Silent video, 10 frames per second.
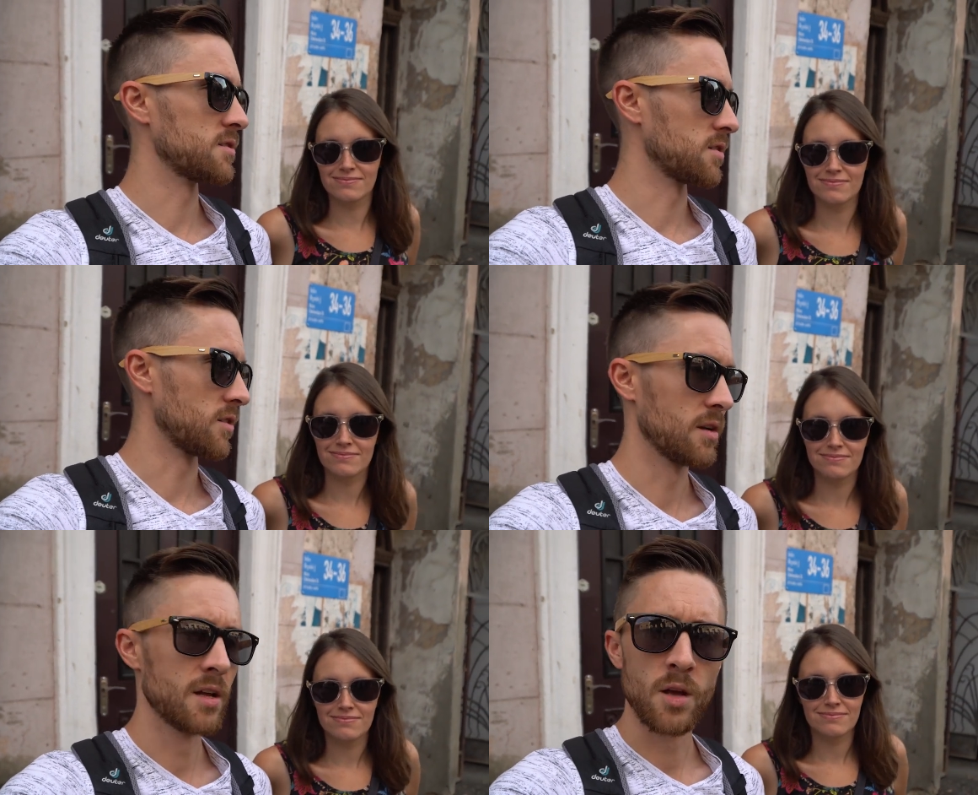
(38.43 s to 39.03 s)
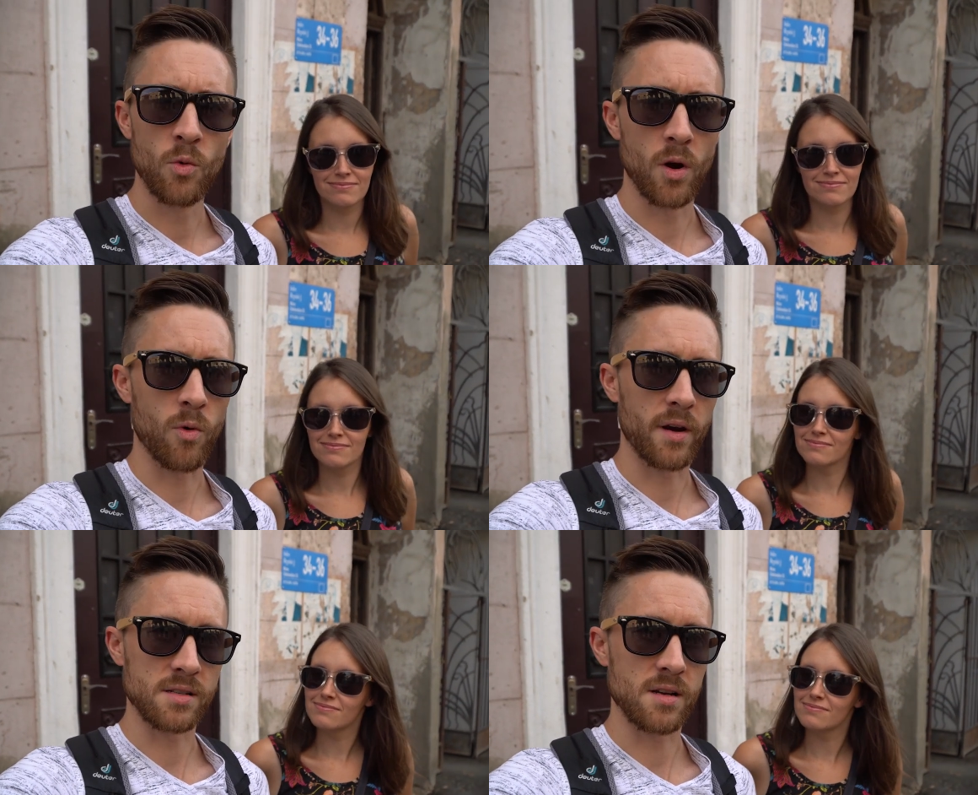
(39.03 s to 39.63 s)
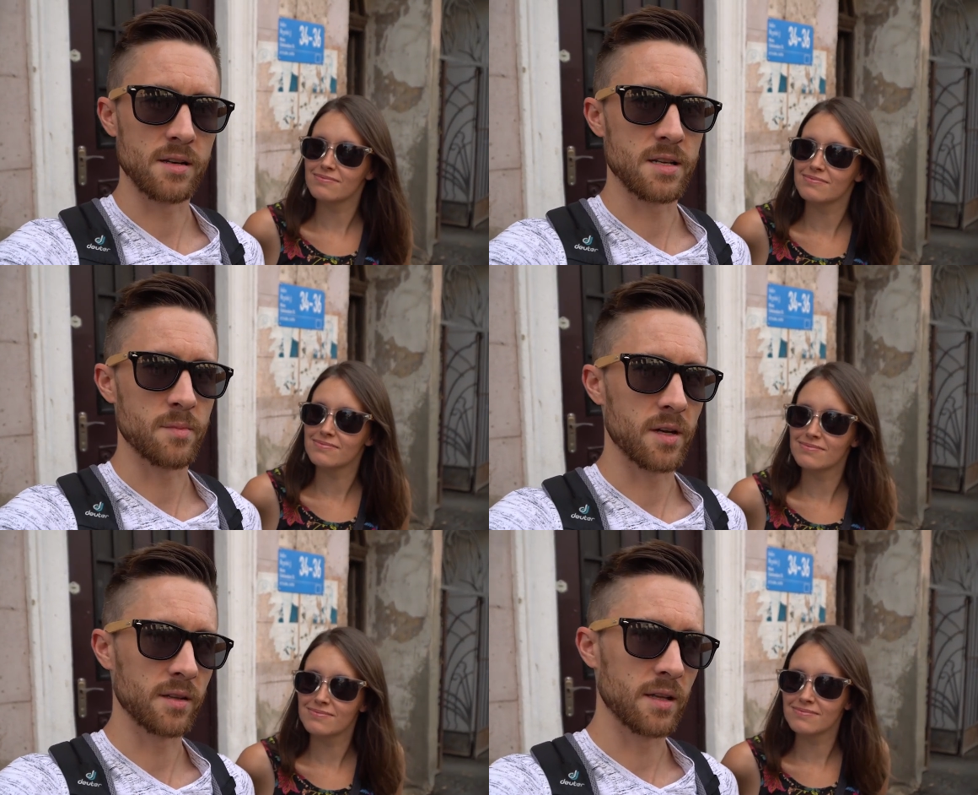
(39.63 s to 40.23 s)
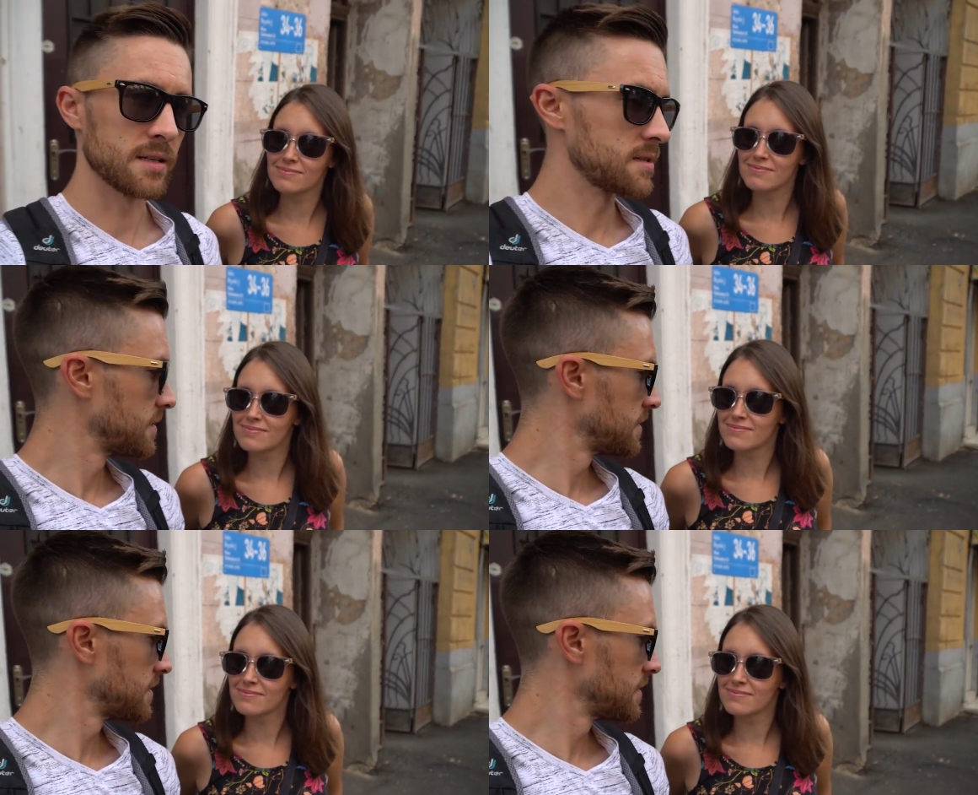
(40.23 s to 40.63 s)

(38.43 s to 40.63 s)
Speaker 1: So we're quite excited about that.